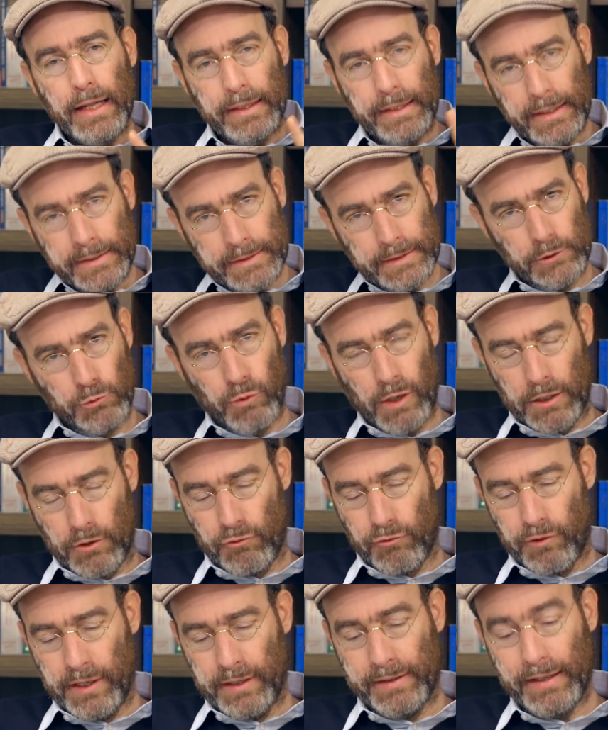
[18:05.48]
This is
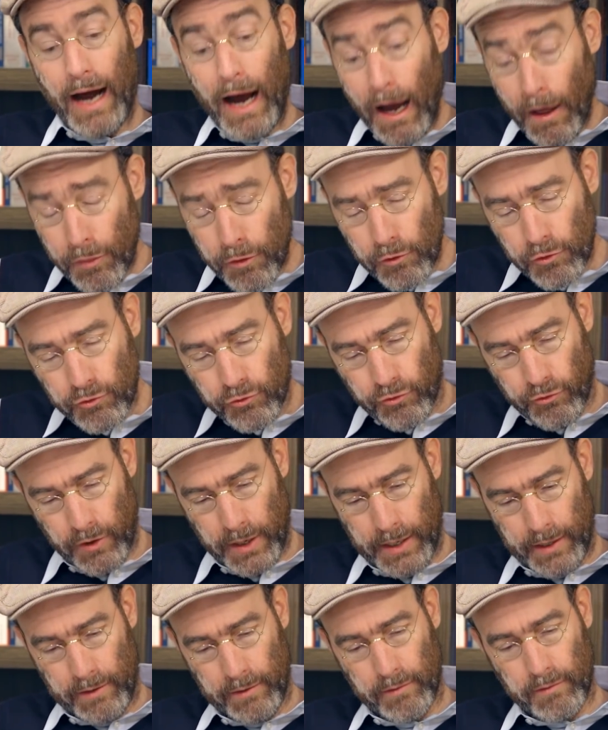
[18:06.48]
one trend. The other
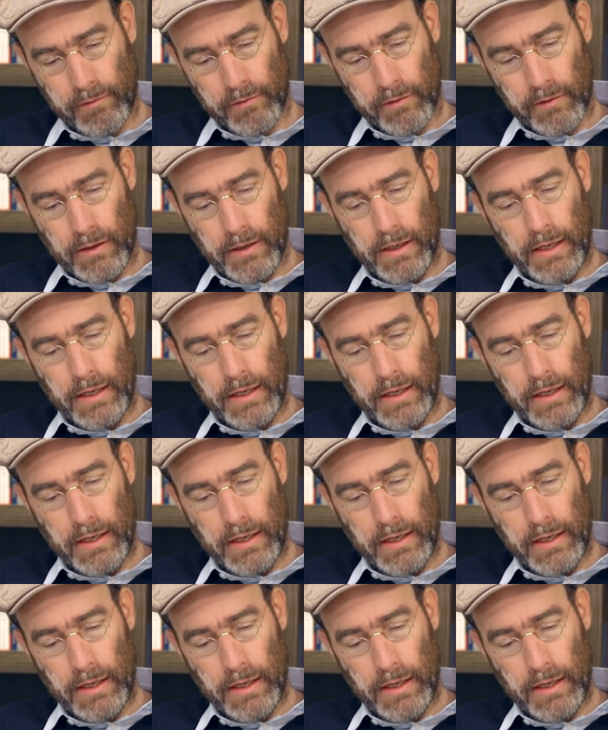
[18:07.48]
trend